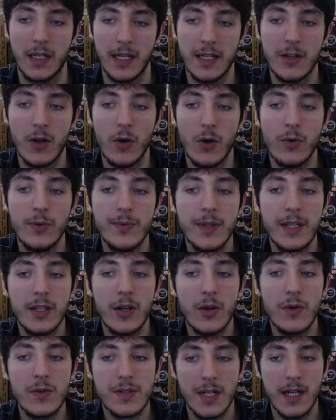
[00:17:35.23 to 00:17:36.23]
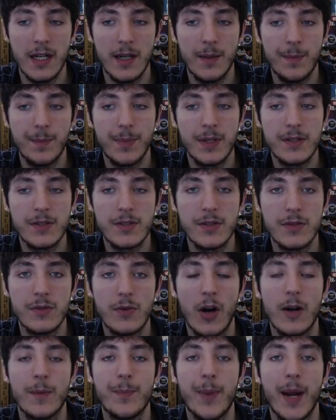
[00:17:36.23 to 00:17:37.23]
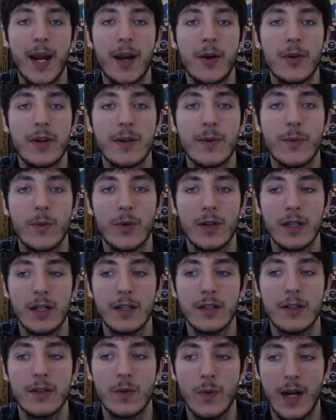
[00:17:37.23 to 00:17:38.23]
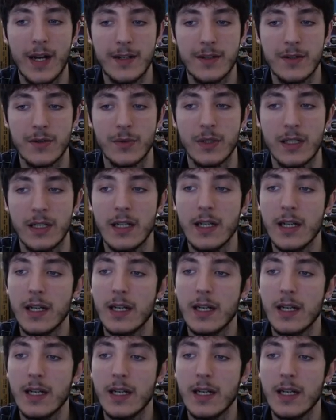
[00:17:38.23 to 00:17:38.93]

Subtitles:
It only goes up to our parent working directory,